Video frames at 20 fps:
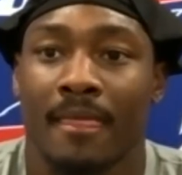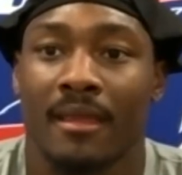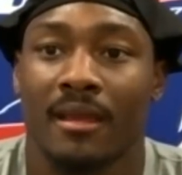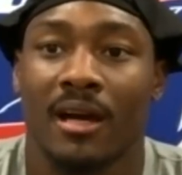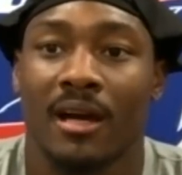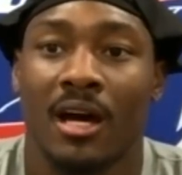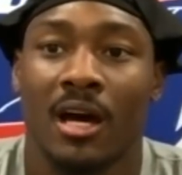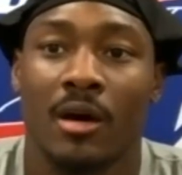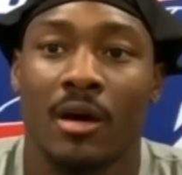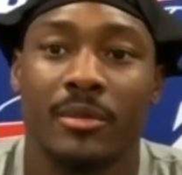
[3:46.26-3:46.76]

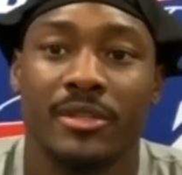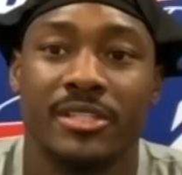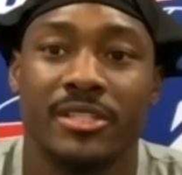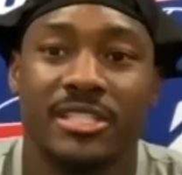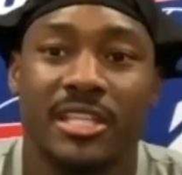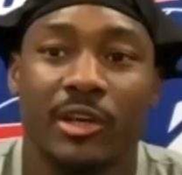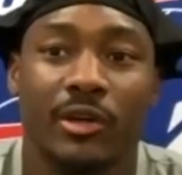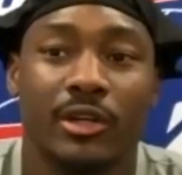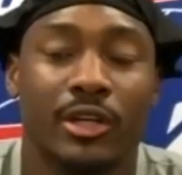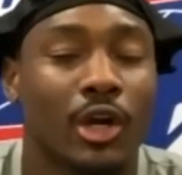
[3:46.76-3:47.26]
Um, it's
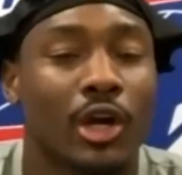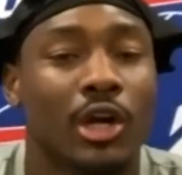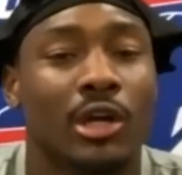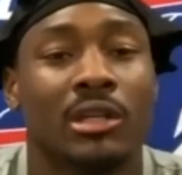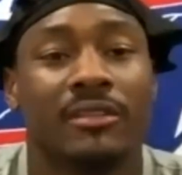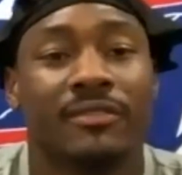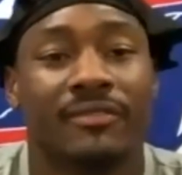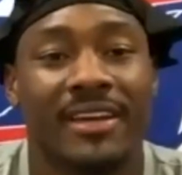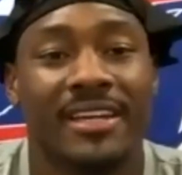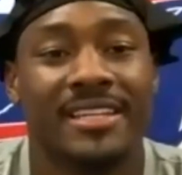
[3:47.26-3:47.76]
still in the
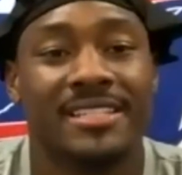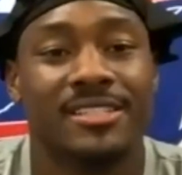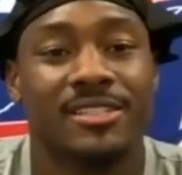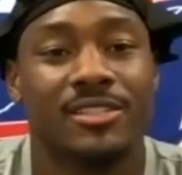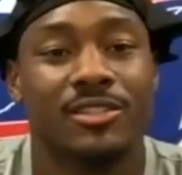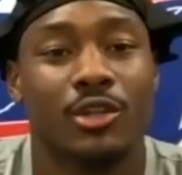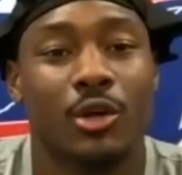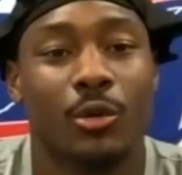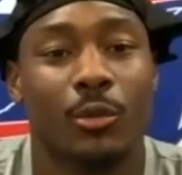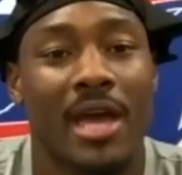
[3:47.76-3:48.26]
early phases.
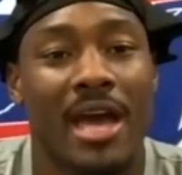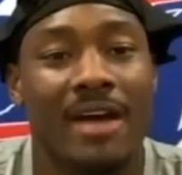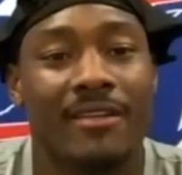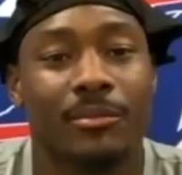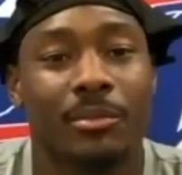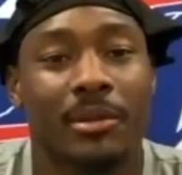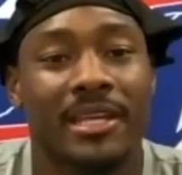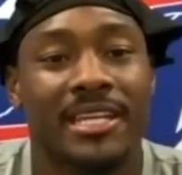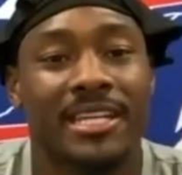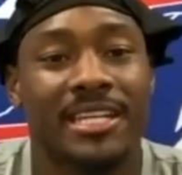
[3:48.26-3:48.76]
You know, we
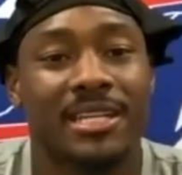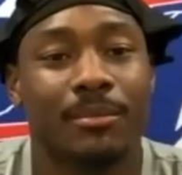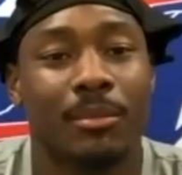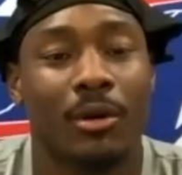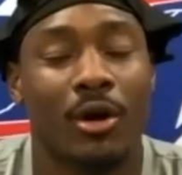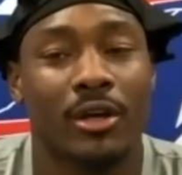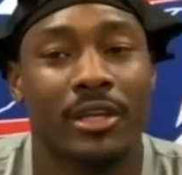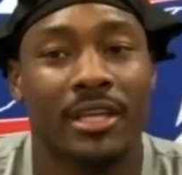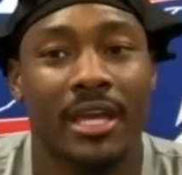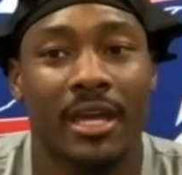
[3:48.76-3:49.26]
haven't played any
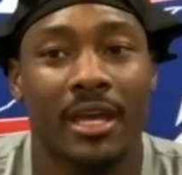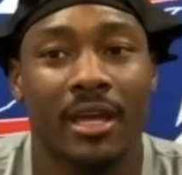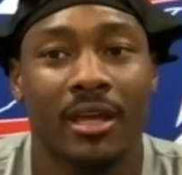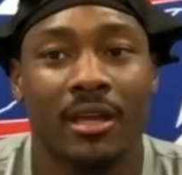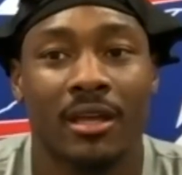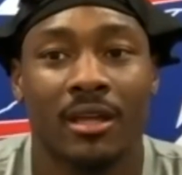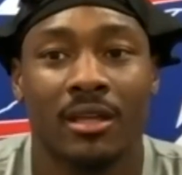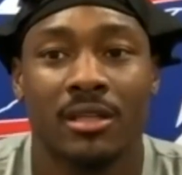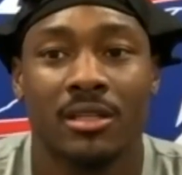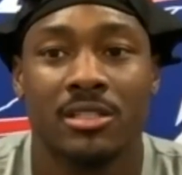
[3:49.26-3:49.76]
ball yet.
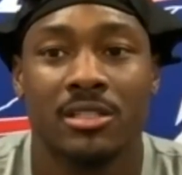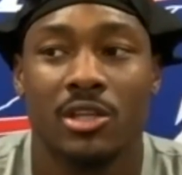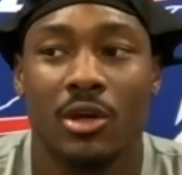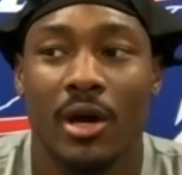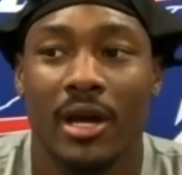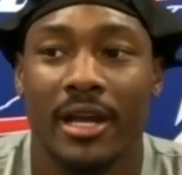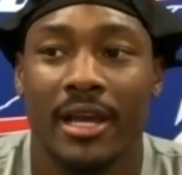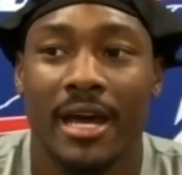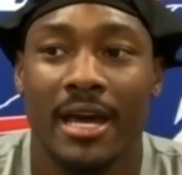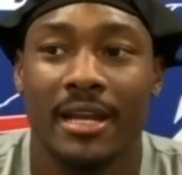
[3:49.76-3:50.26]
So
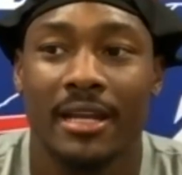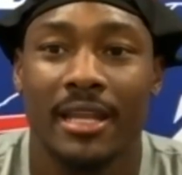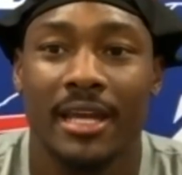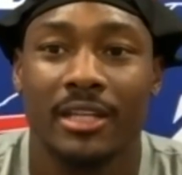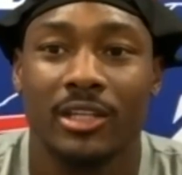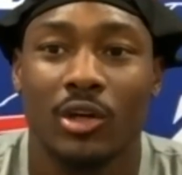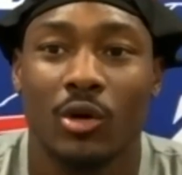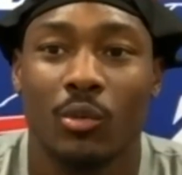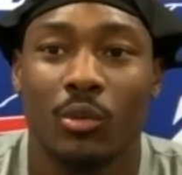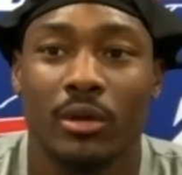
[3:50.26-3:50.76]
I kind of
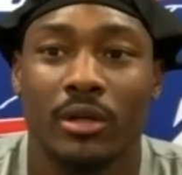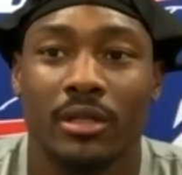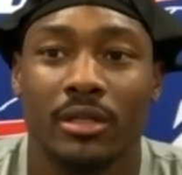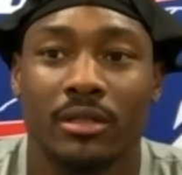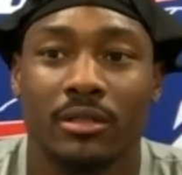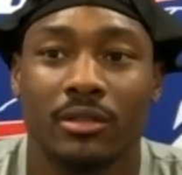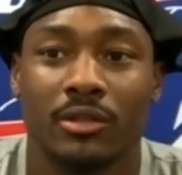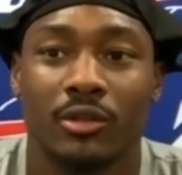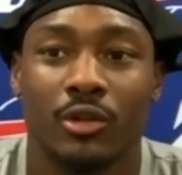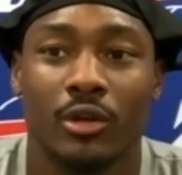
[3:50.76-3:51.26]
like don't want to,
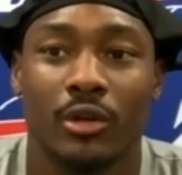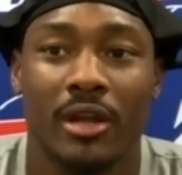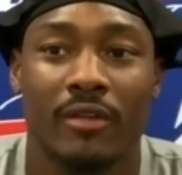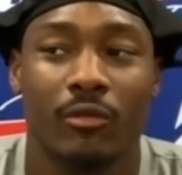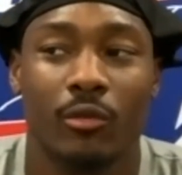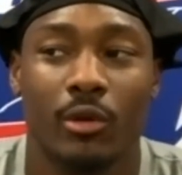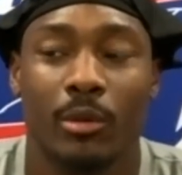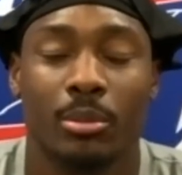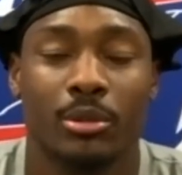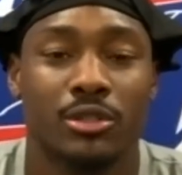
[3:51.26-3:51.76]
you know, never
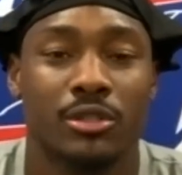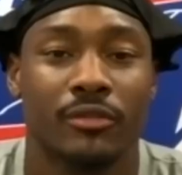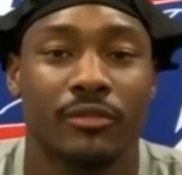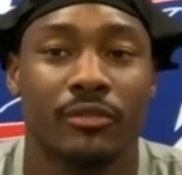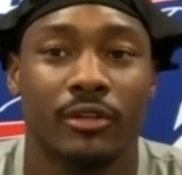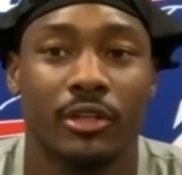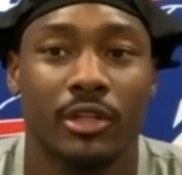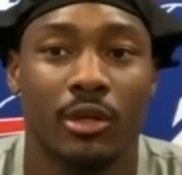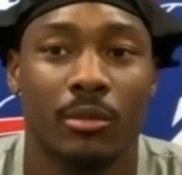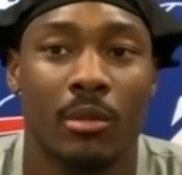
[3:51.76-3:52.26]
want to put your
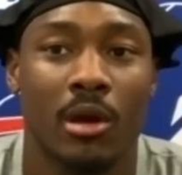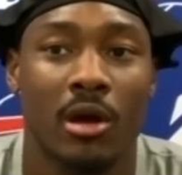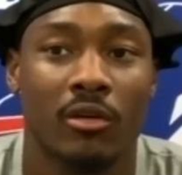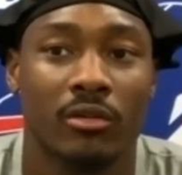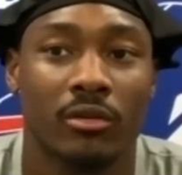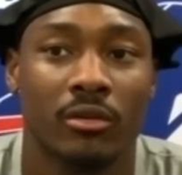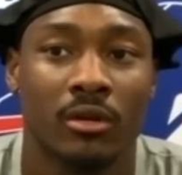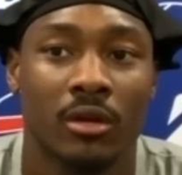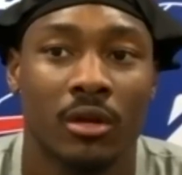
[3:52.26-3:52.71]
foot in your mouth.